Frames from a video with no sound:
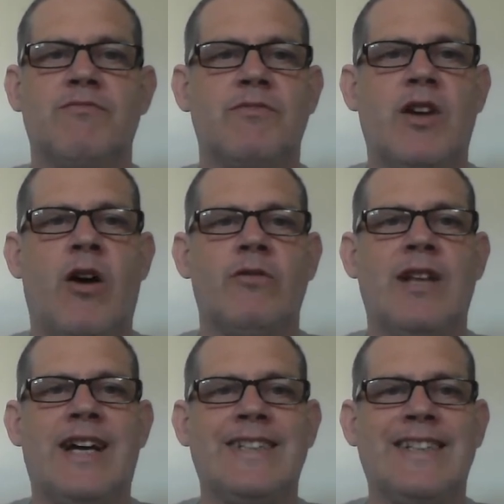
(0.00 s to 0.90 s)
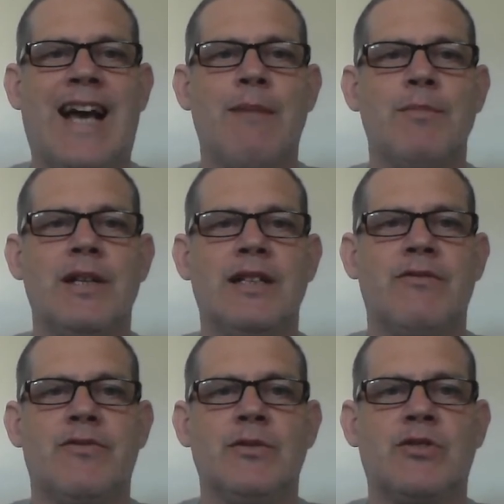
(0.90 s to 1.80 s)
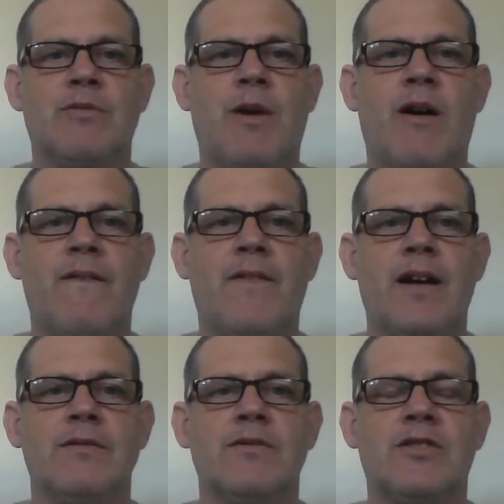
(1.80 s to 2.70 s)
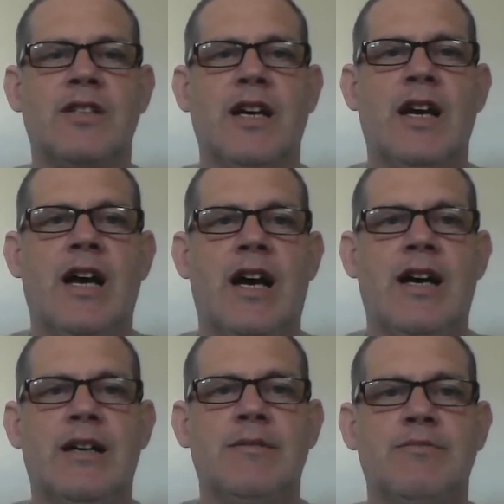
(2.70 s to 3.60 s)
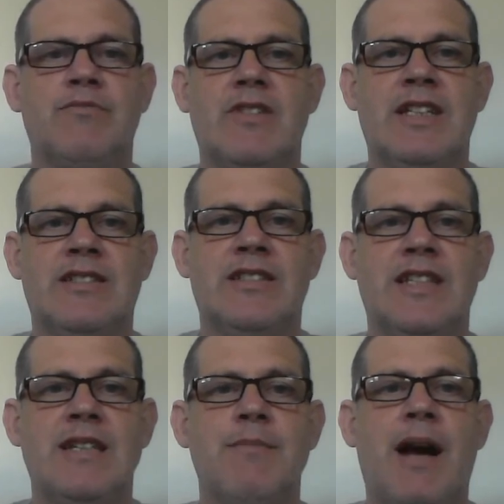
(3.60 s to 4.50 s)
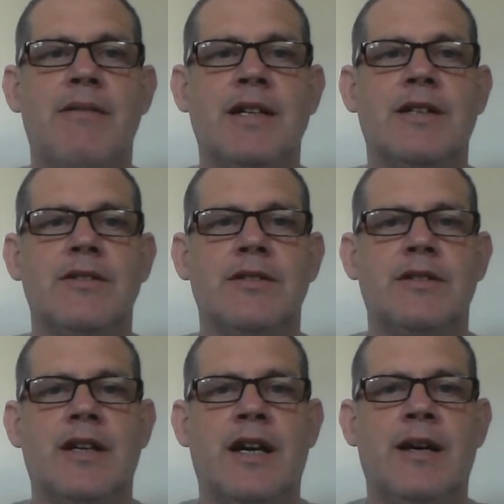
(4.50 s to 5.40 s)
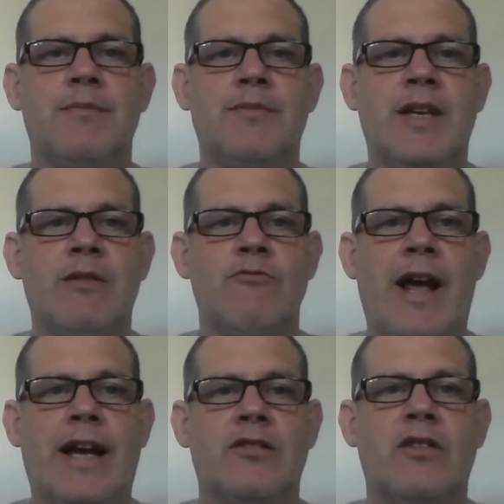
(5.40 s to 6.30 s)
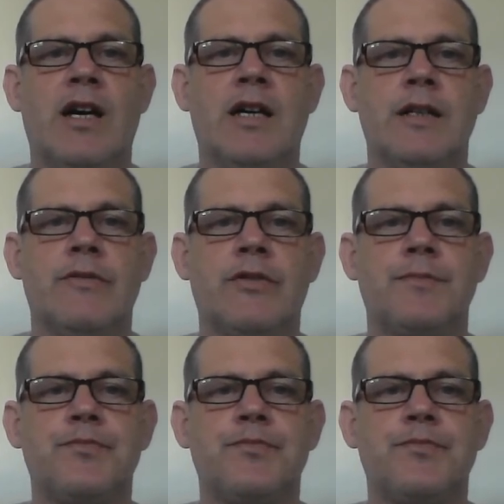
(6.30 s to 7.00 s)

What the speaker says: online gambling through smartphones is a demerit good. It wrecks lives.